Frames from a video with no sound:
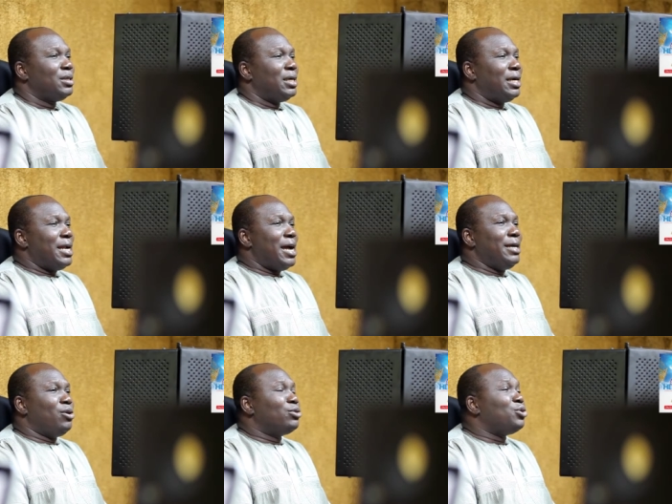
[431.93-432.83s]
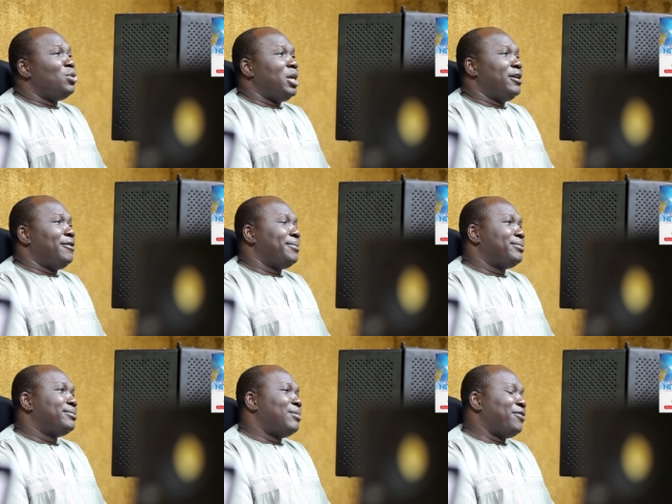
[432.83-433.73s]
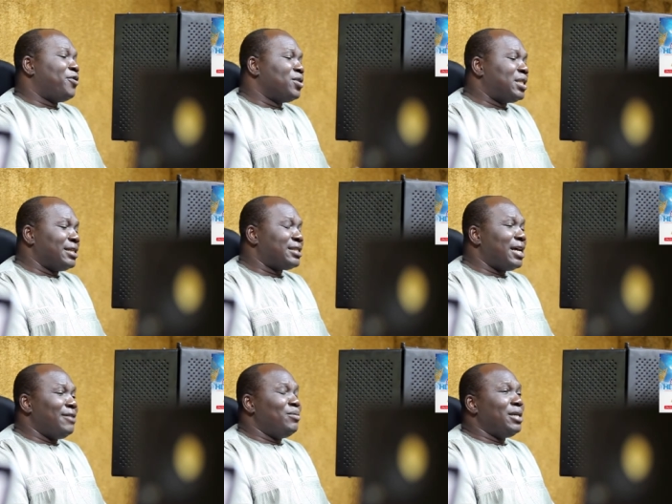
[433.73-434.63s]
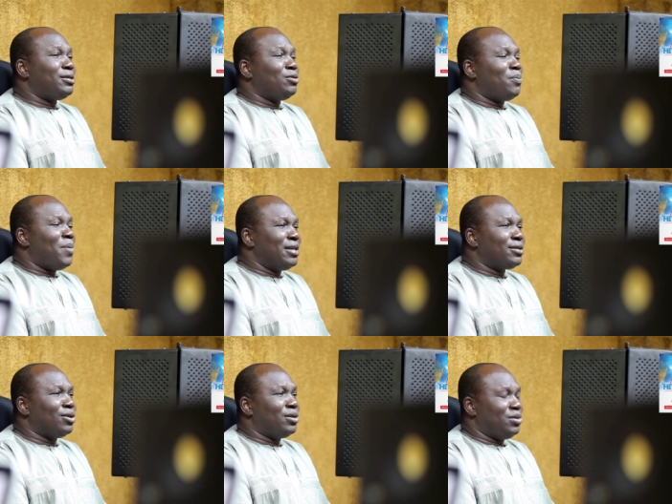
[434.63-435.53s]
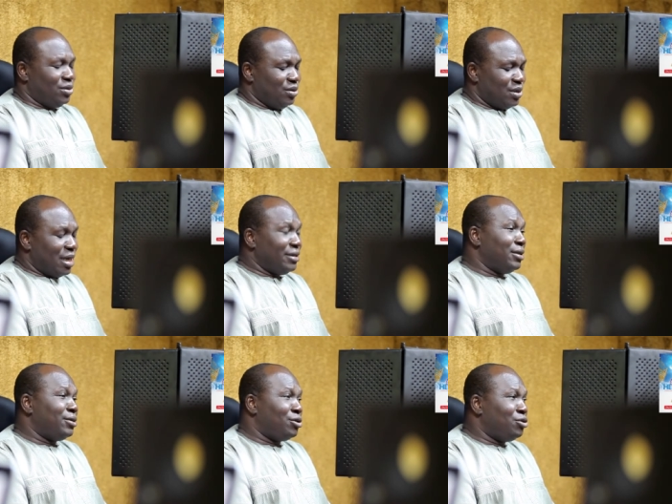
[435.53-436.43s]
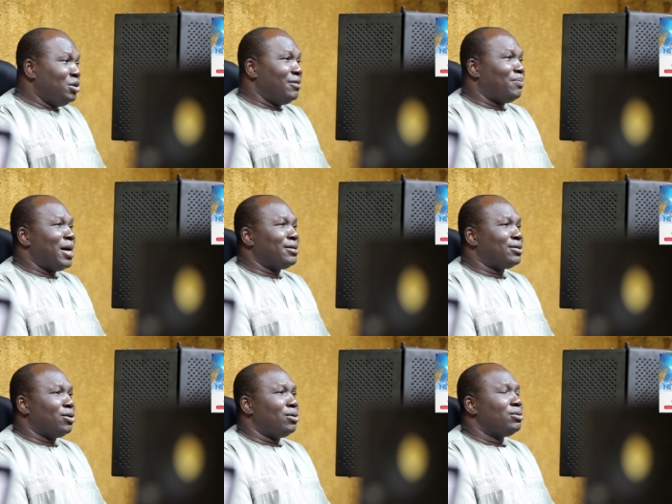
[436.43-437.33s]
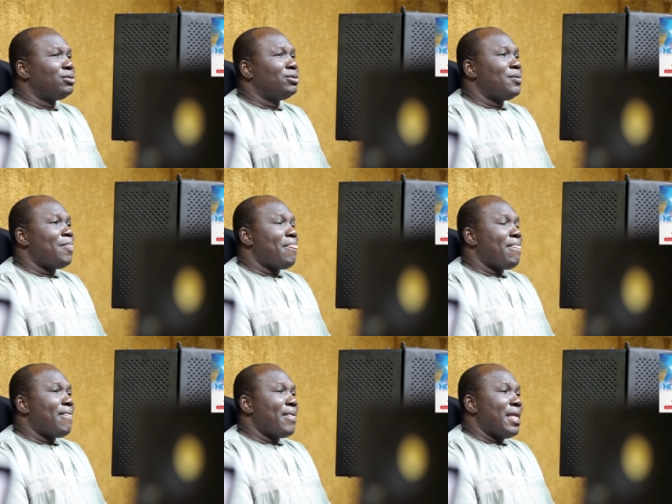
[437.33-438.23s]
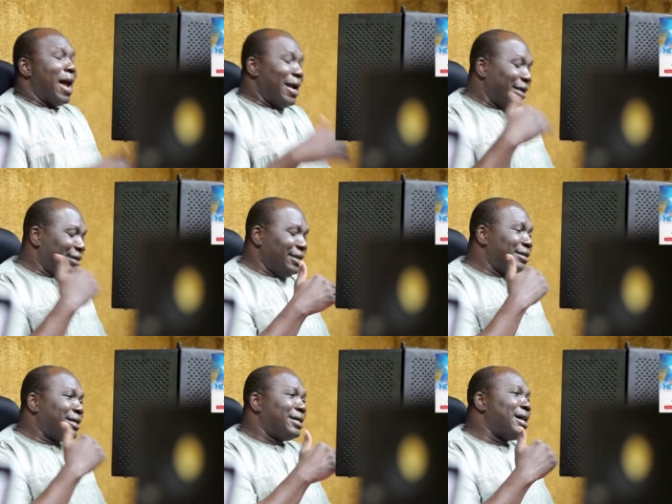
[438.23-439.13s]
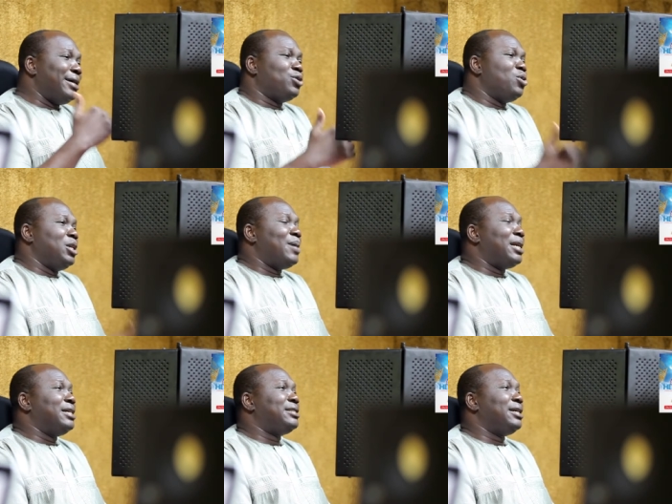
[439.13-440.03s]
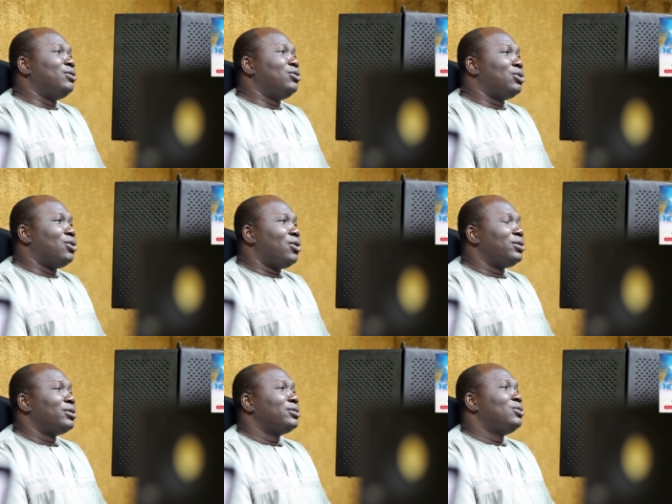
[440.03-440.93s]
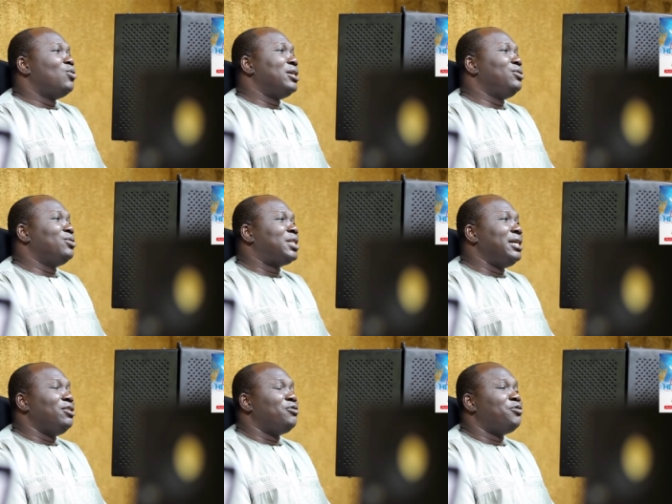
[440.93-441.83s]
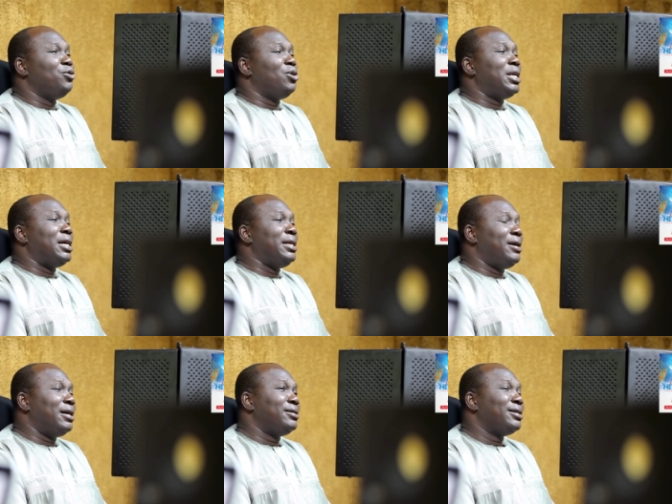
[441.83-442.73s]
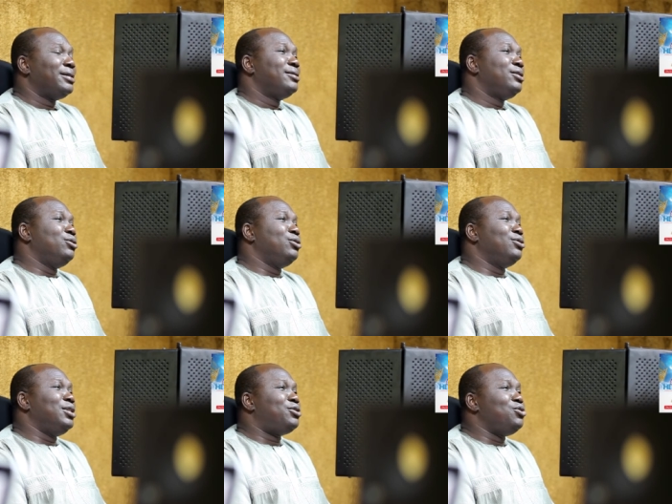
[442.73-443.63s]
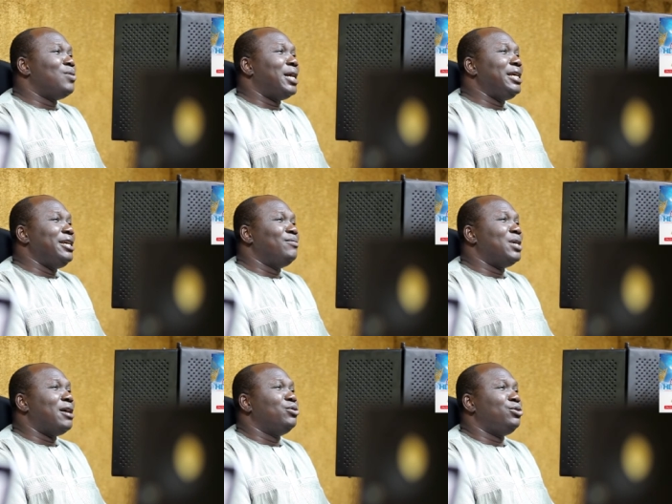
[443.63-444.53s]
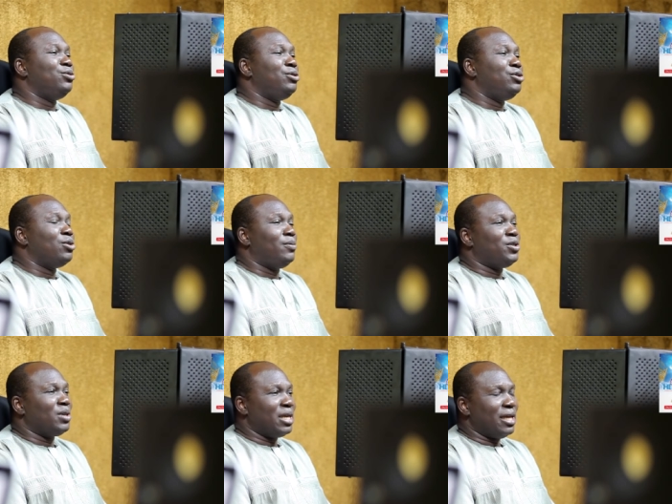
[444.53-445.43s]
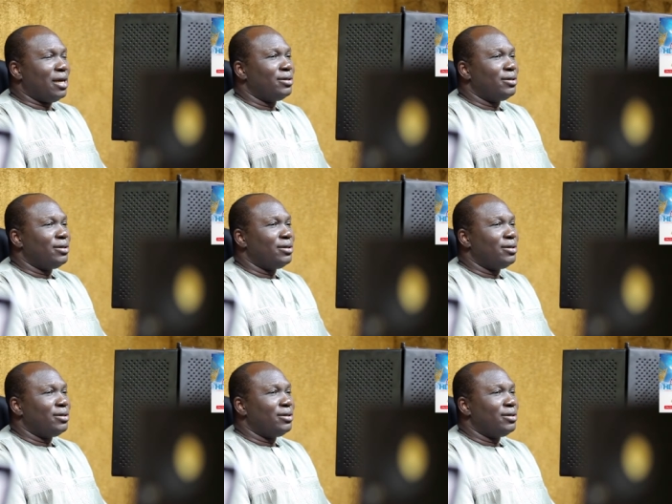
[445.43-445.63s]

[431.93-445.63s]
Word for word: And I go to Him. My first assignment to pastor, as a student pastor, I did cry to Him and I said, "Oh God, when you send a fool on an errand, you know it's you and him that will do the job together."